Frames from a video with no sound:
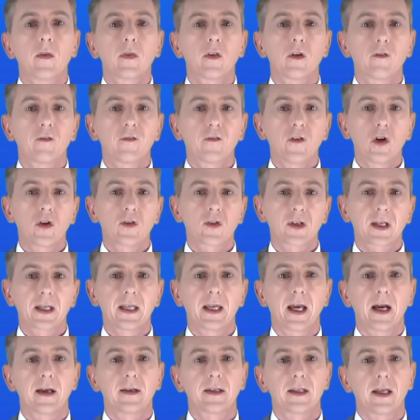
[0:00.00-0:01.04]
The first
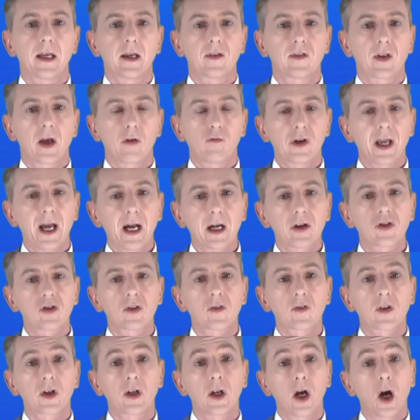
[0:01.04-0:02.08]
key idea is that
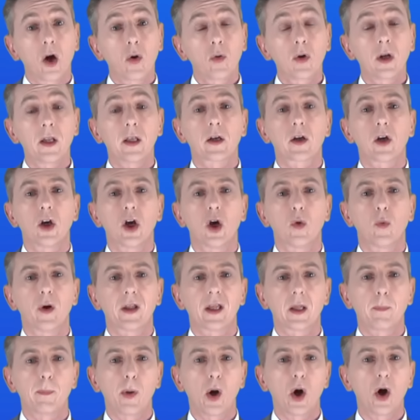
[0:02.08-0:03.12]
reactions can only occur
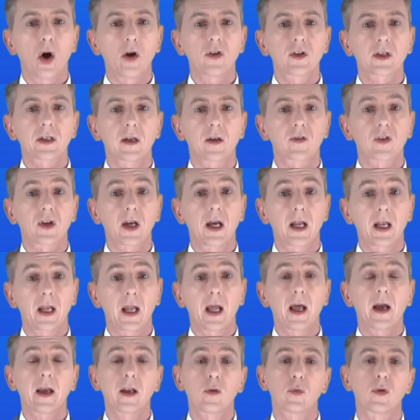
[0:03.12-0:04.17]
when the particles
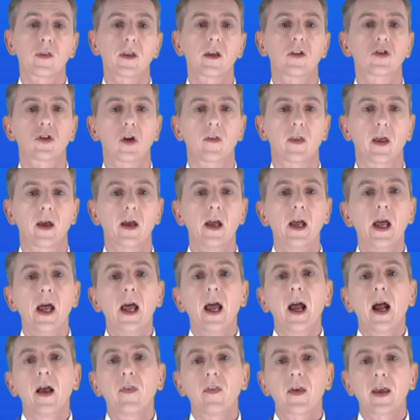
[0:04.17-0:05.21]
collide with each other,
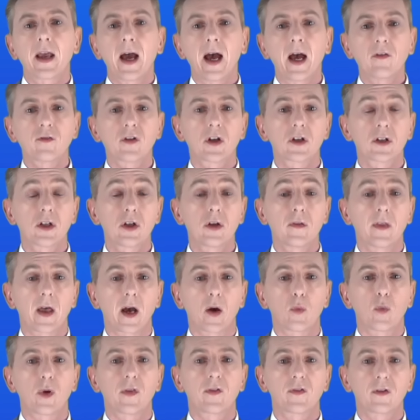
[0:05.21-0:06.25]
and they have to do
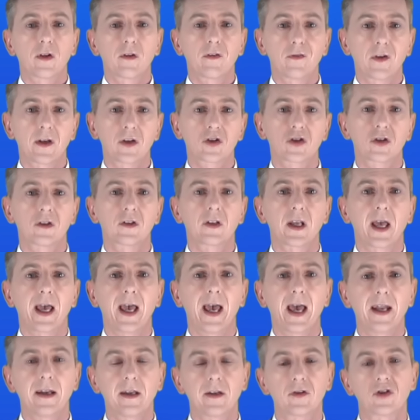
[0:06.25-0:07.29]
that with sufficient
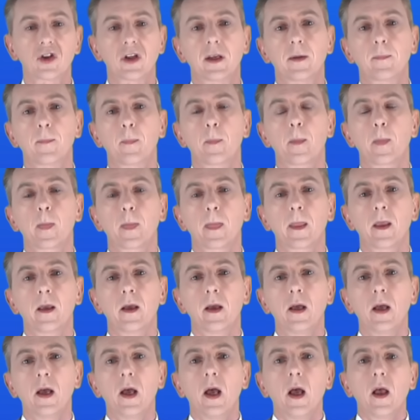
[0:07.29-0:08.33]
energy.
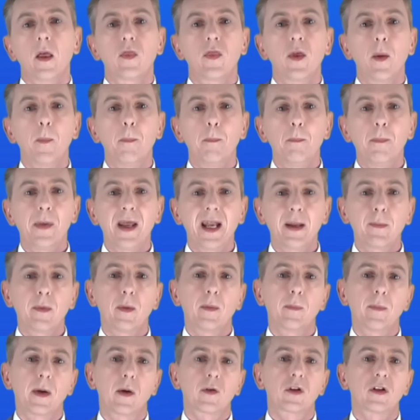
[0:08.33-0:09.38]
The
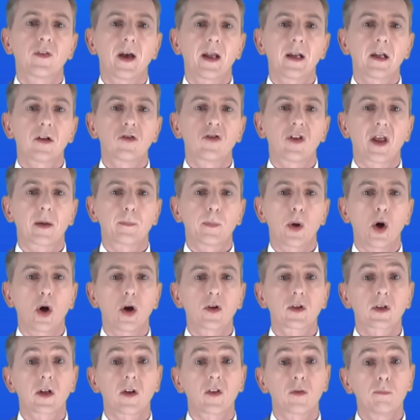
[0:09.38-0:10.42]
minimum amount of energy that
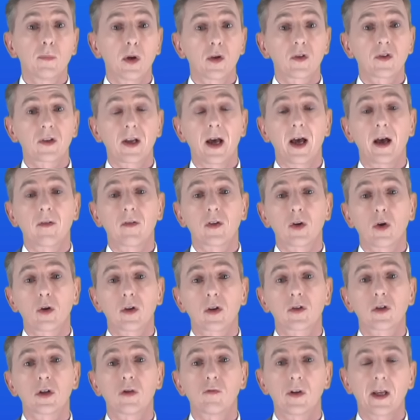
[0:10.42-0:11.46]
particles must have in
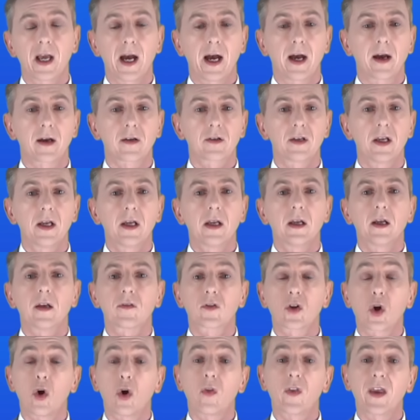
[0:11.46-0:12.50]
order to react
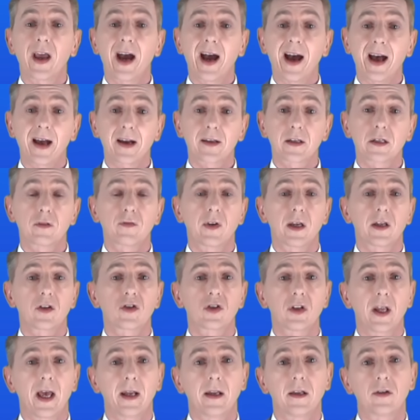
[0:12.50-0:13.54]
is called the
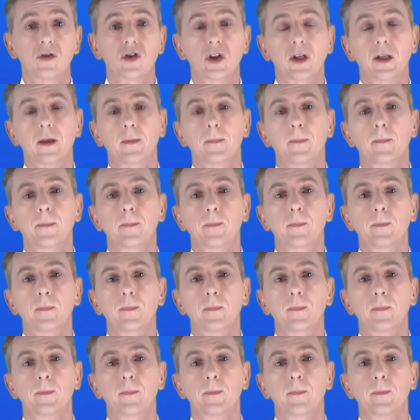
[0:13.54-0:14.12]
activation energy.